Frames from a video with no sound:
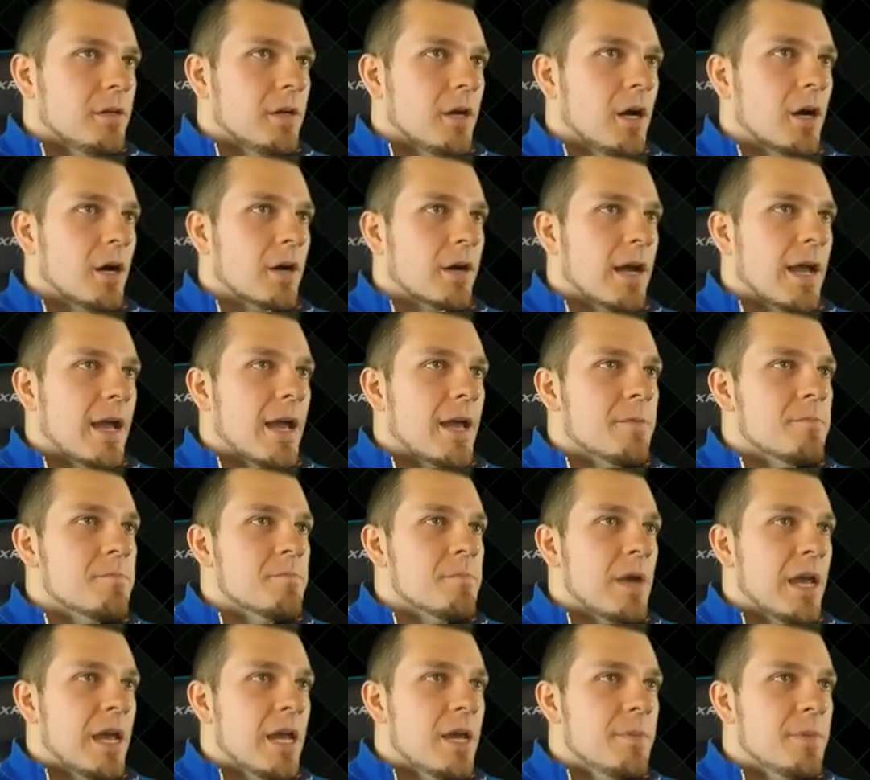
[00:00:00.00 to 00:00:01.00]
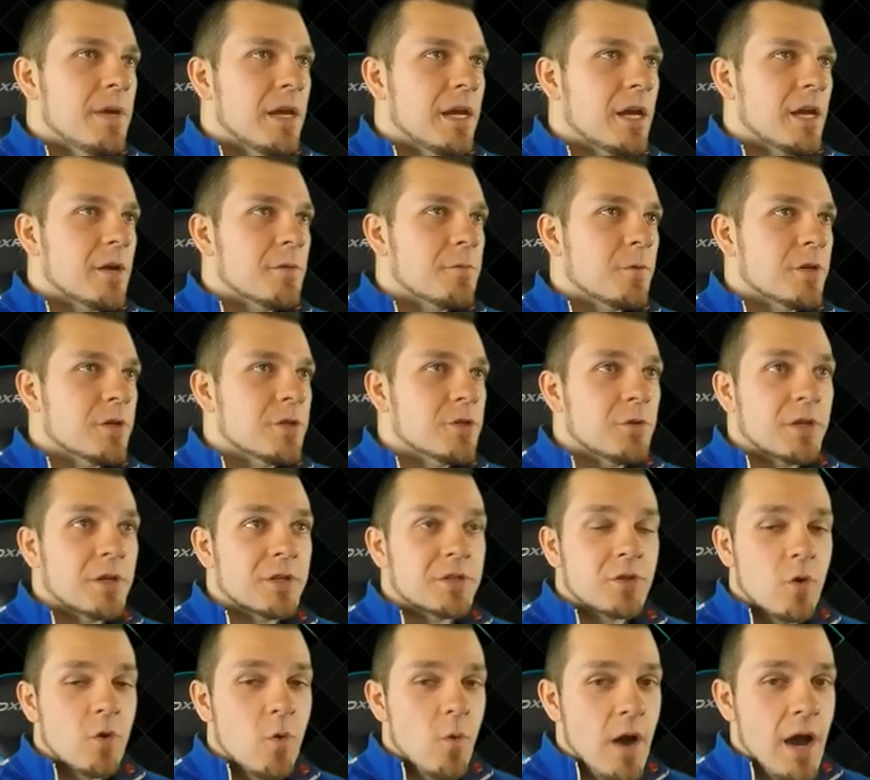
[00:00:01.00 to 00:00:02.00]
Alright, and maybe if we do
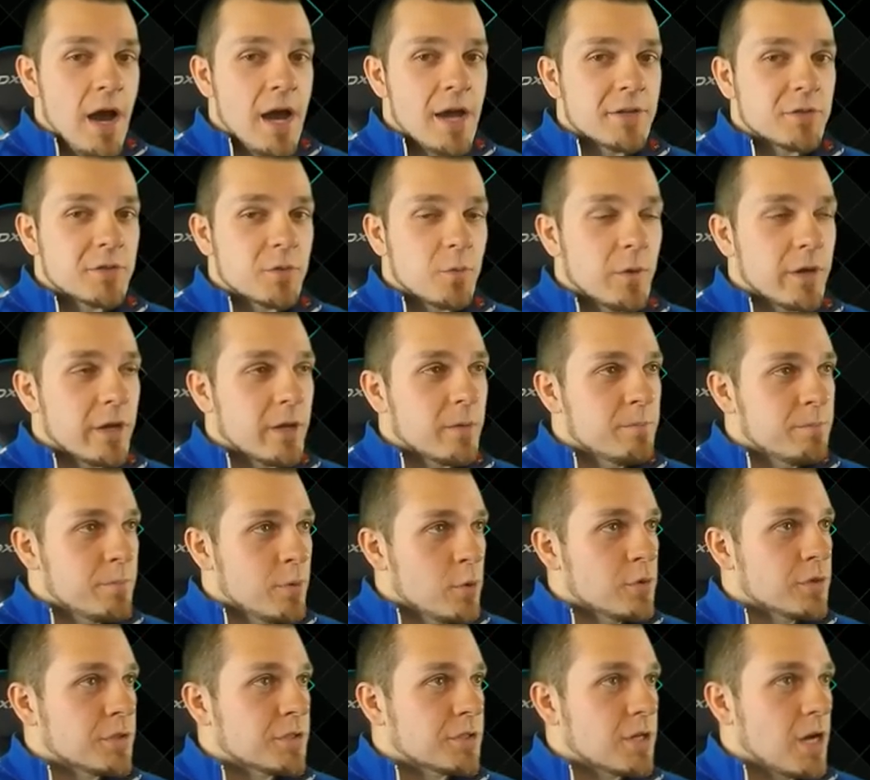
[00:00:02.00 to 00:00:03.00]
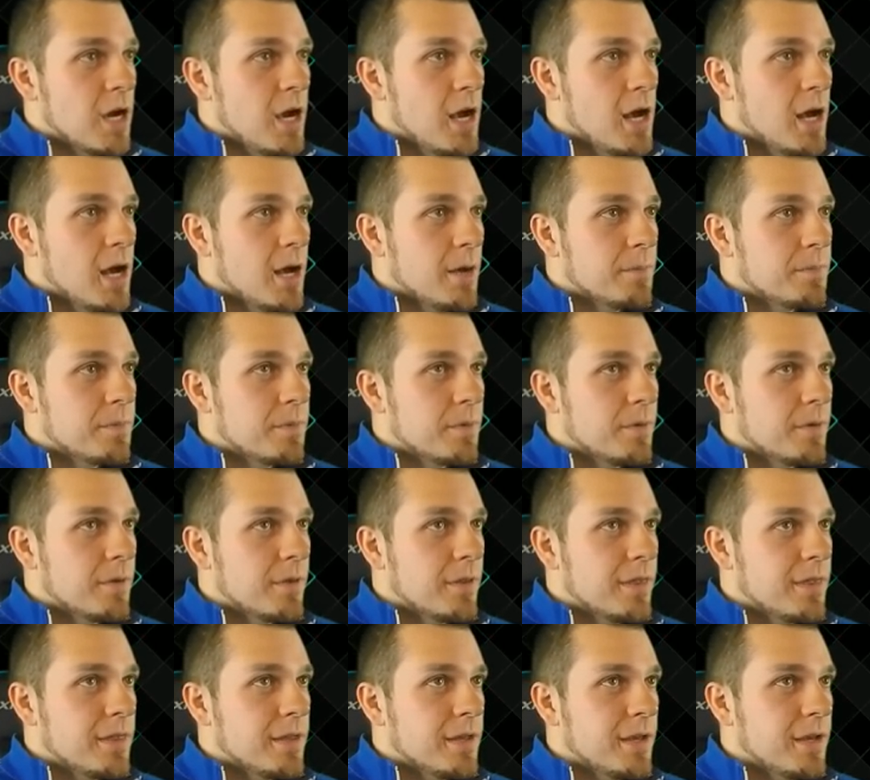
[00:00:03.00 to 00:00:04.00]
this quest, we can boost up
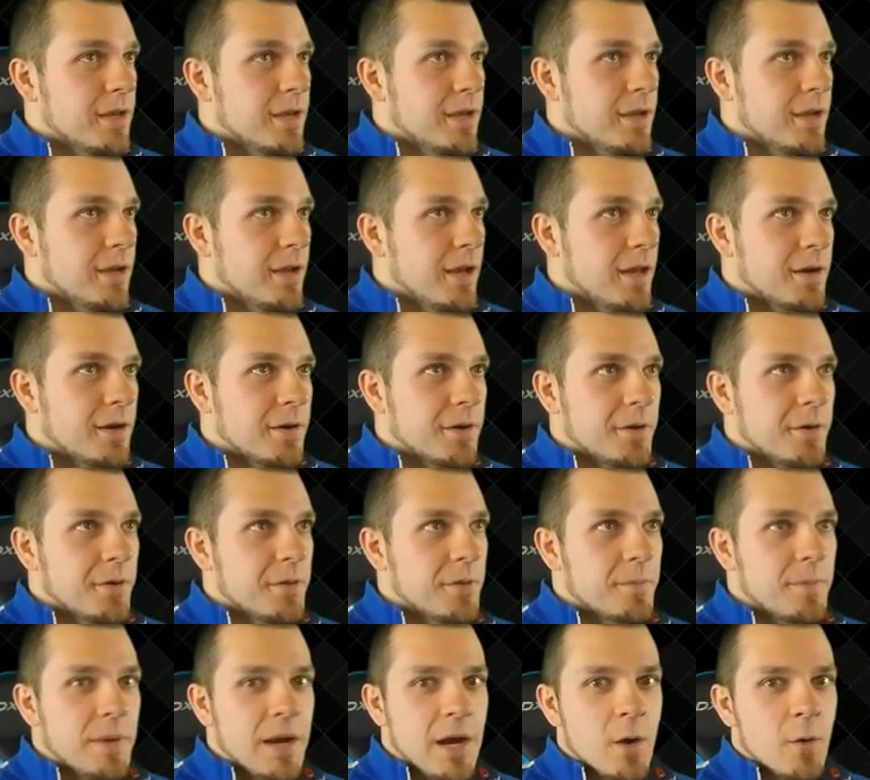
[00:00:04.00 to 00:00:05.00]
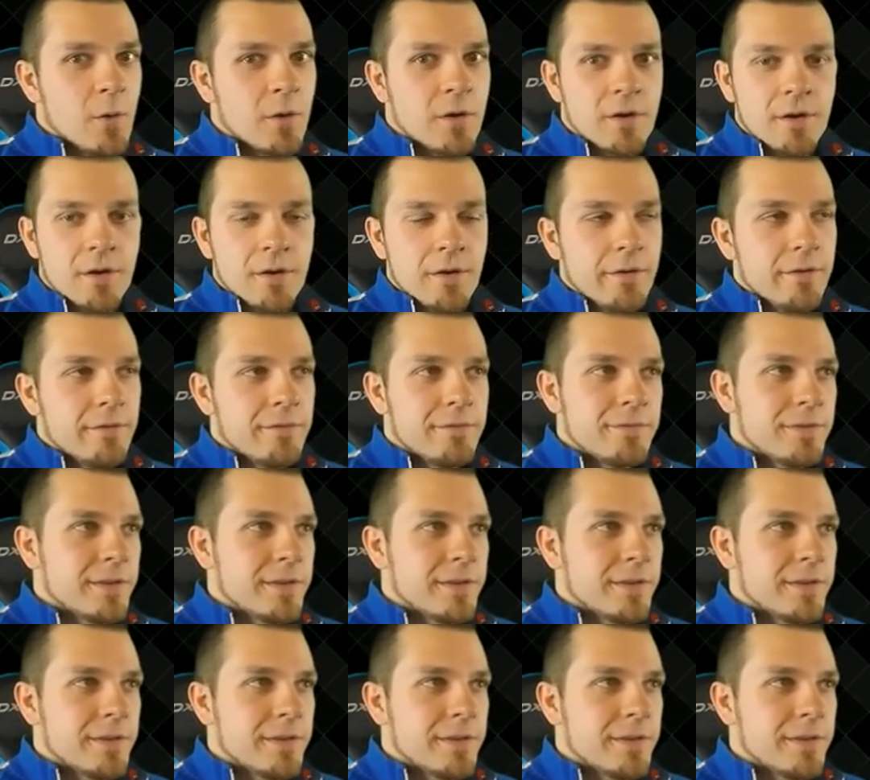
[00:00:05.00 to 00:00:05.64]
the, I don't know, the power of